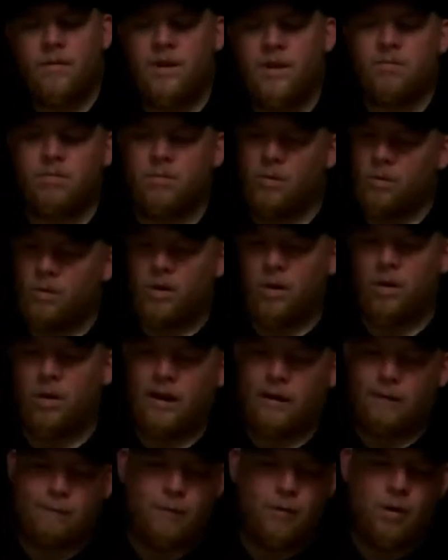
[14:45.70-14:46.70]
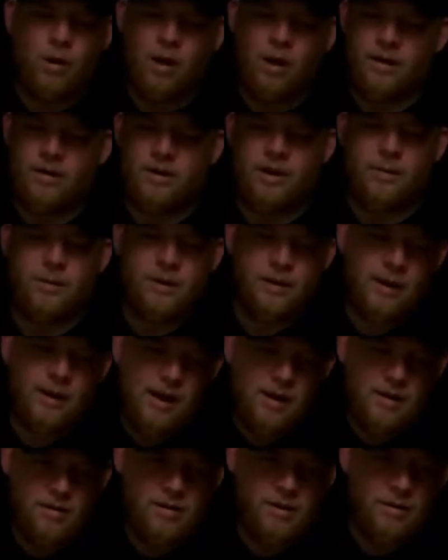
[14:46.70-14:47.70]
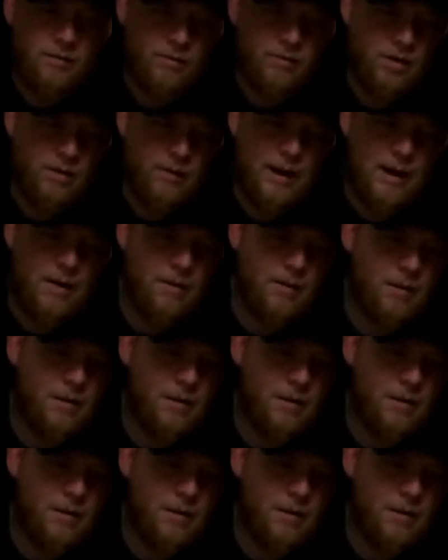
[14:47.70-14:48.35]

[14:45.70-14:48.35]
This one would go like full on T1000 and run around.